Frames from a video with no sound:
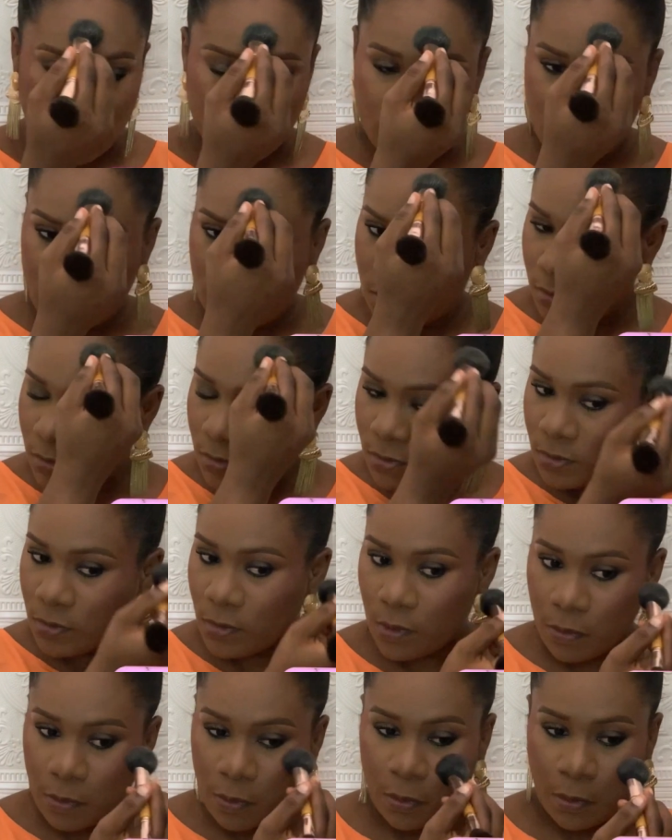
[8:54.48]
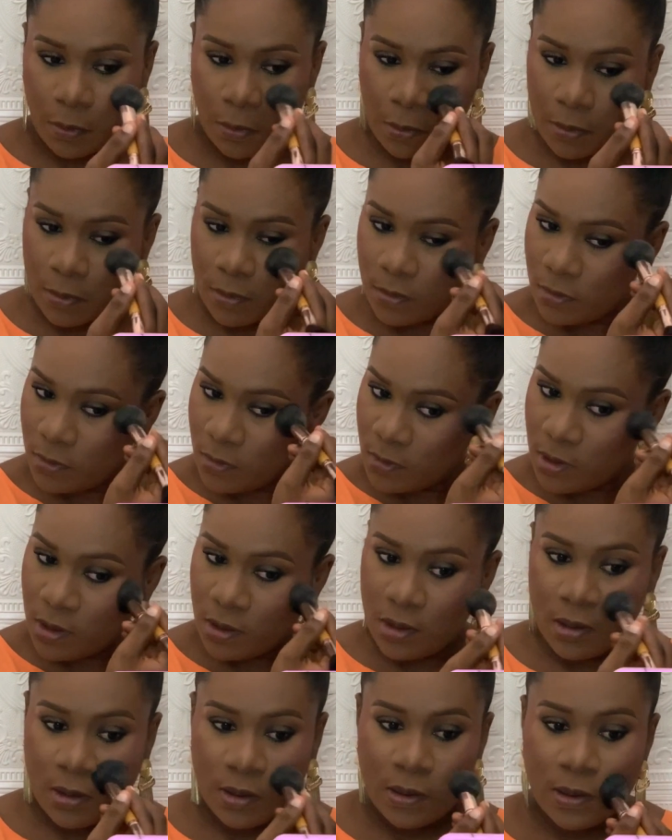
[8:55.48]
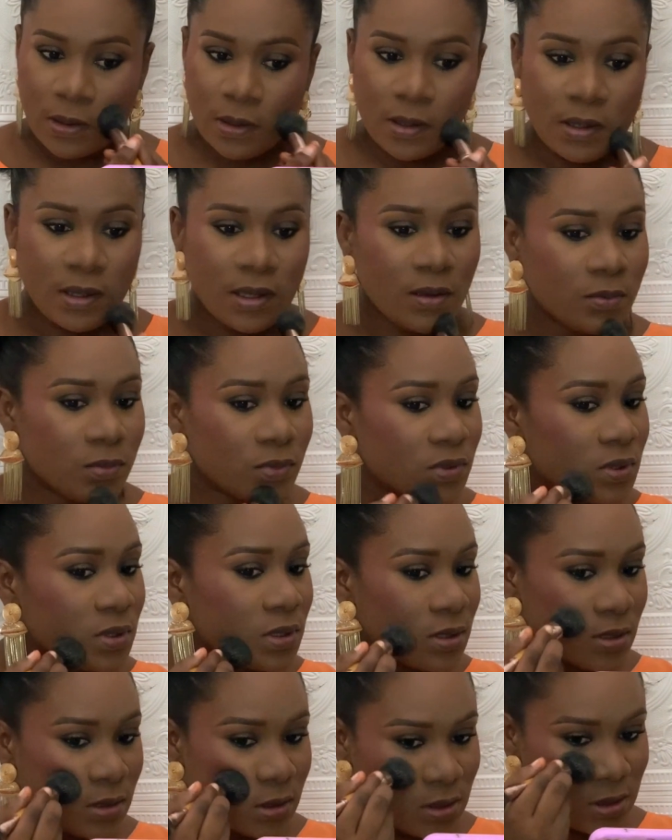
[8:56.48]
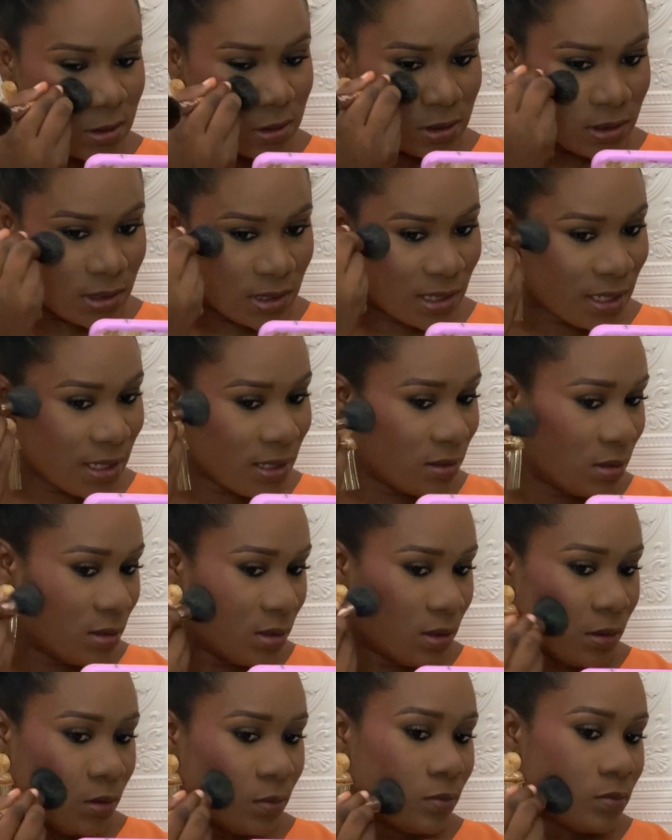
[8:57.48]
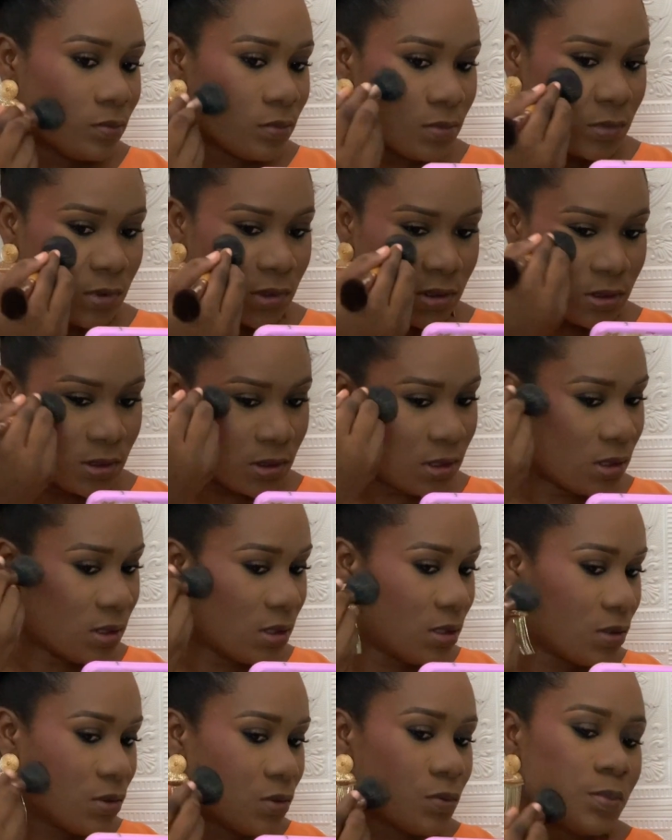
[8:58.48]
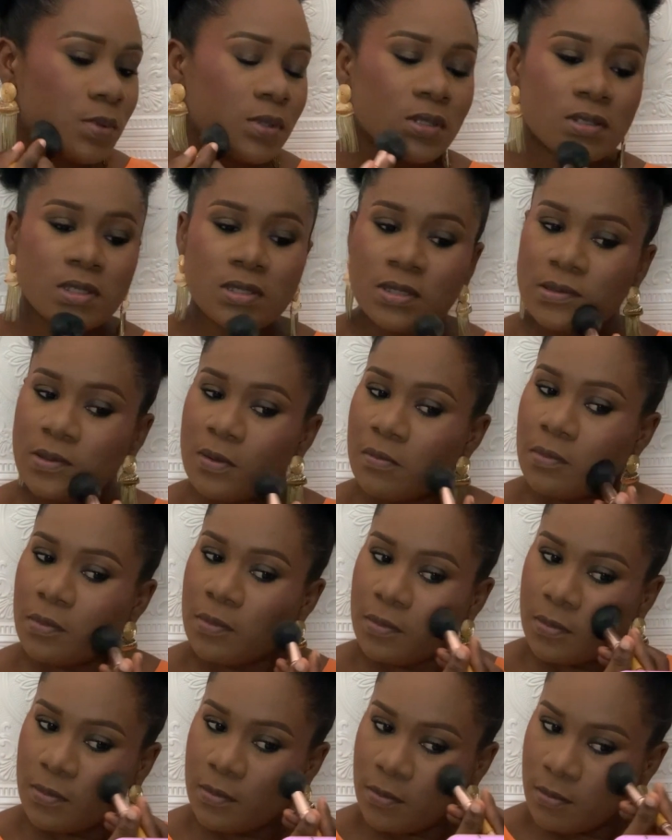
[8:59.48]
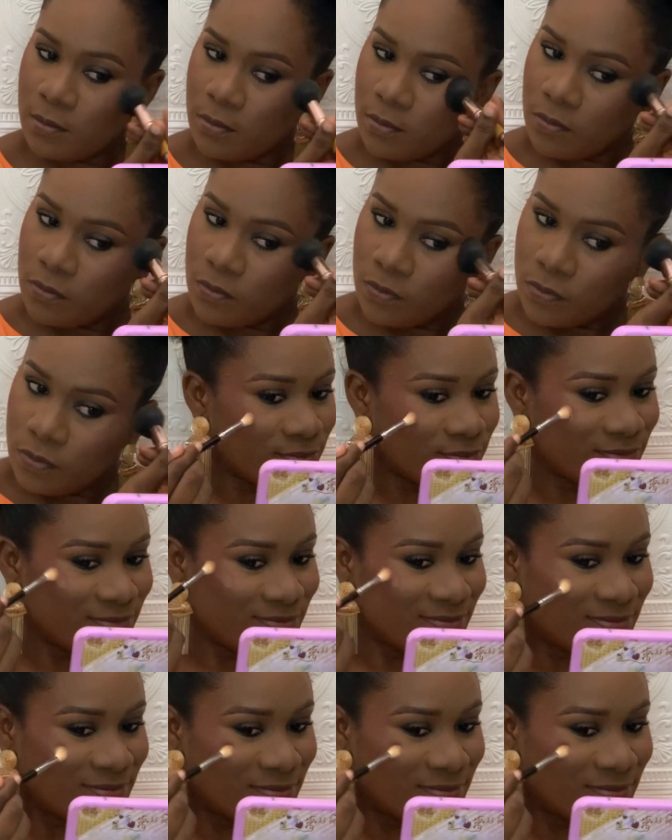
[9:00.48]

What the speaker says: So I just reapplied my powder to make sure that I have a flawless finish, and I went in with my highlighter.